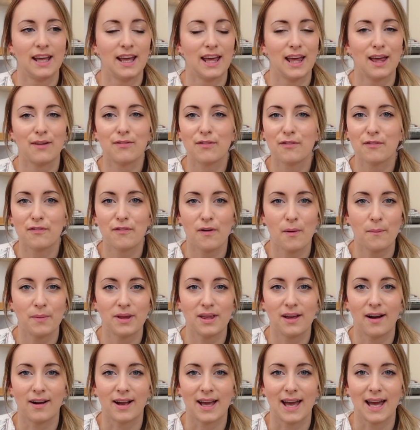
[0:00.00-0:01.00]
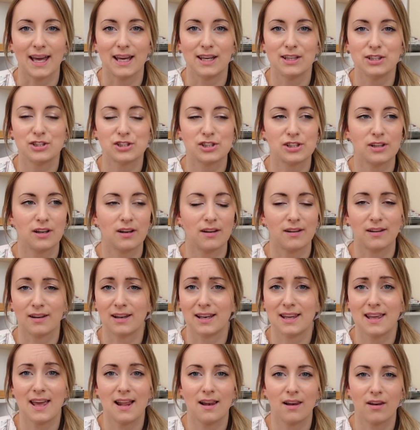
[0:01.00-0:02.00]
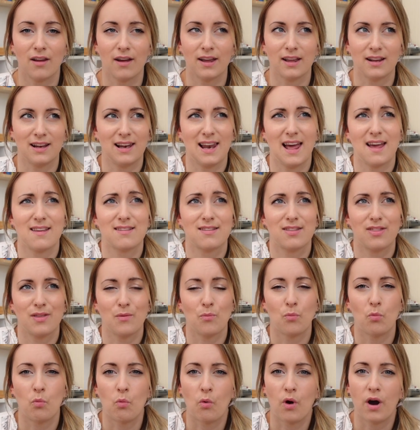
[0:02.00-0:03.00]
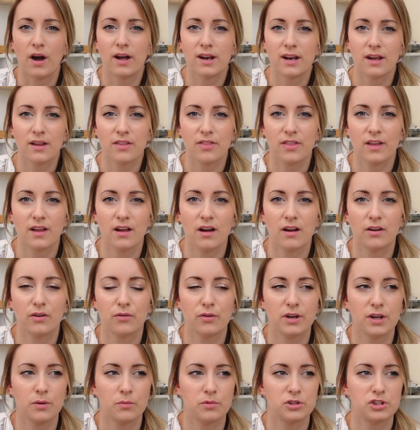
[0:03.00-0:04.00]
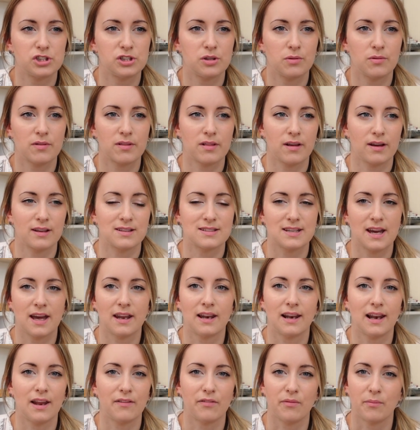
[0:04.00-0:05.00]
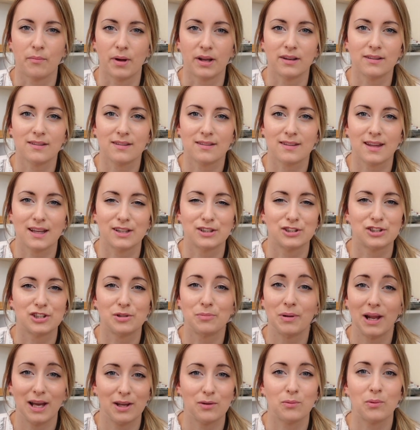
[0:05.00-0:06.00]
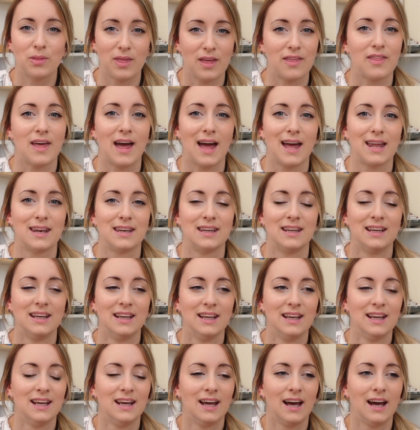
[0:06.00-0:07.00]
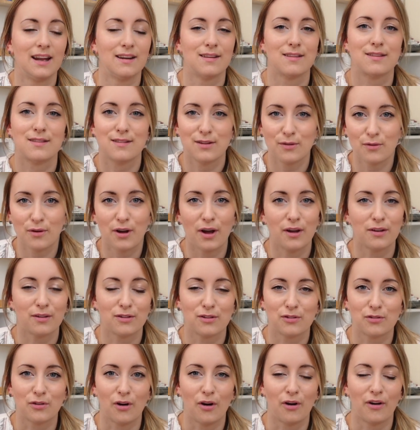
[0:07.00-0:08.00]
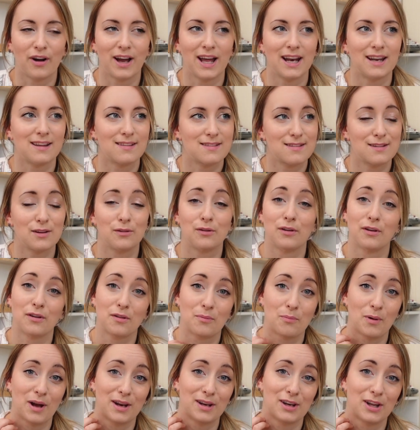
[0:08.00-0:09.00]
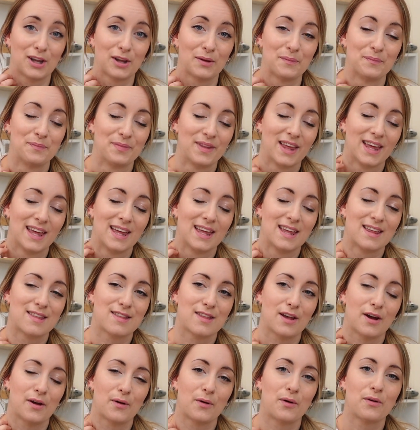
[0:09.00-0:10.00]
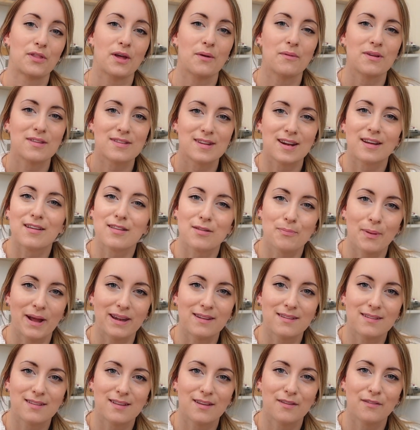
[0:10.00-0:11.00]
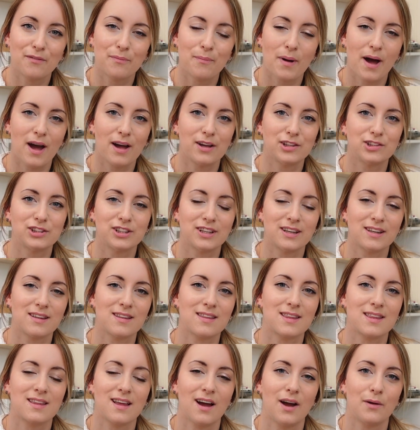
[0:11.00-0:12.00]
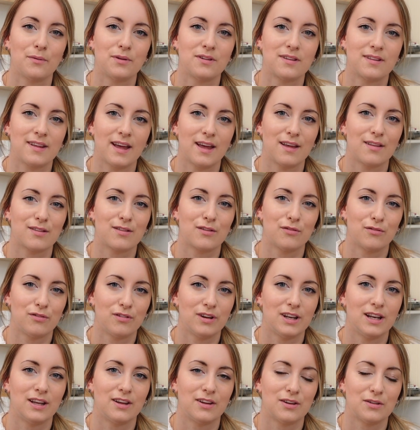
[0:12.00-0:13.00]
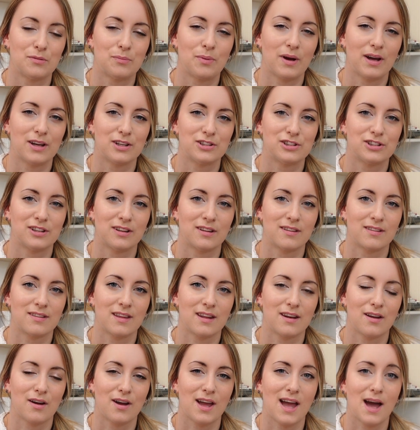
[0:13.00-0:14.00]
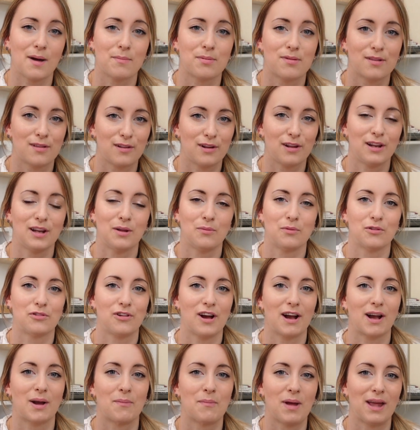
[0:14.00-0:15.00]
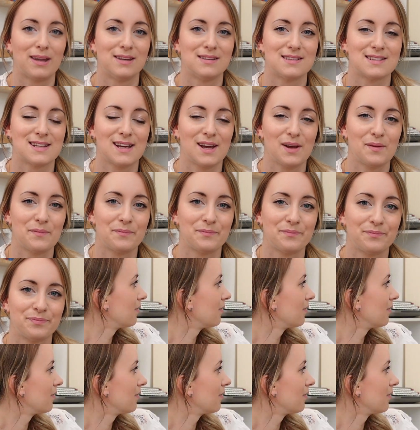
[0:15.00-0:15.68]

even from a young age, like less than 1. I think I got it when she was like 10, 11 months, and she played with it then, and it's still going strong and it still looks brand new. So although it's an expensive purchase, I would say it's a really good purchase and I absolutely would recommend it.